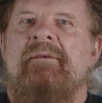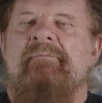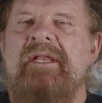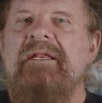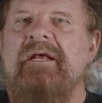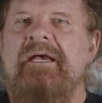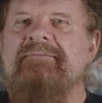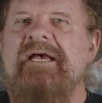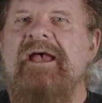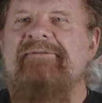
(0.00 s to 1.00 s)
Many
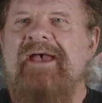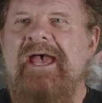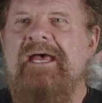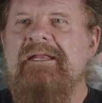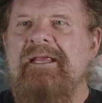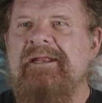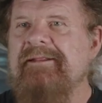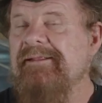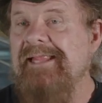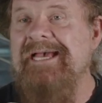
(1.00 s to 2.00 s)
times I've had, and
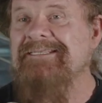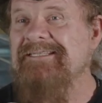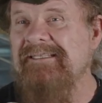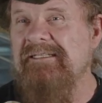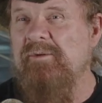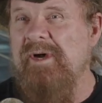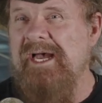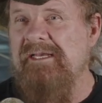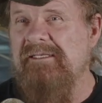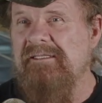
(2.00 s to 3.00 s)
in the last little
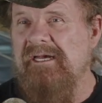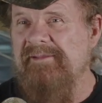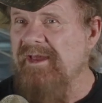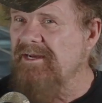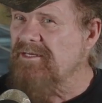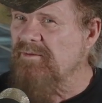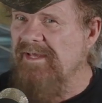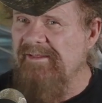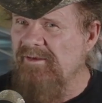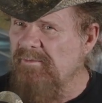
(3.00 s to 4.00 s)
while on the audition,
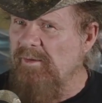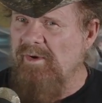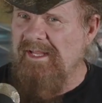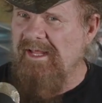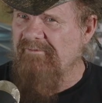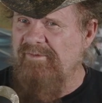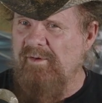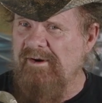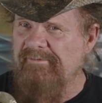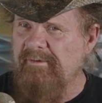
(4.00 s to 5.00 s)
there's been, what,
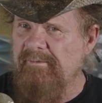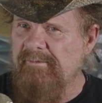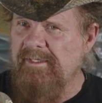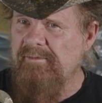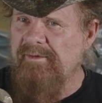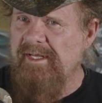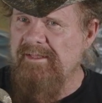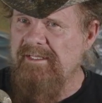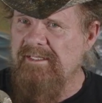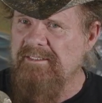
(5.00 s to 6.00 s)
four of them that we've
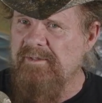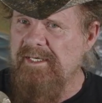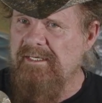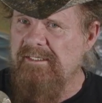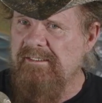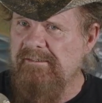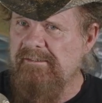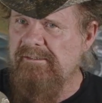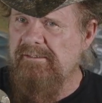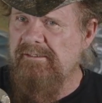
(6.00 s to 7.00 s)
done this week?
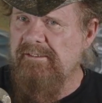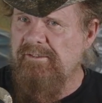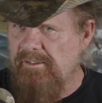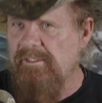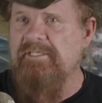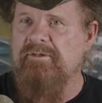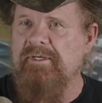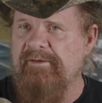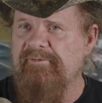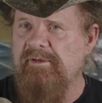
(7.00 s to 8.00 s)
It's
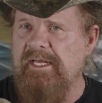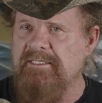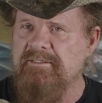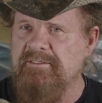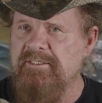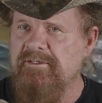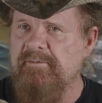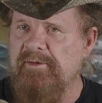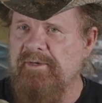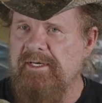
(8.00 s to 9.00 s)
okay for you to answer since you're
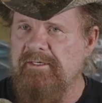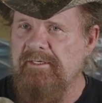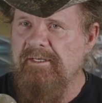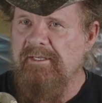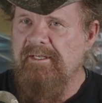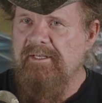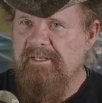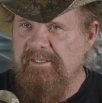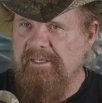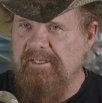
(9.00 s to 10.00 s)
my reader.
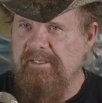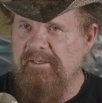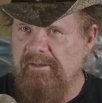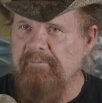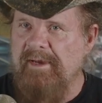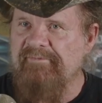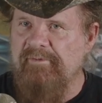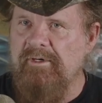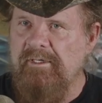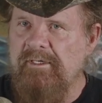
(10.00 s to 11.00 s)
Yeah. About
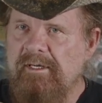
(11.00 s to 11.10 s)
four?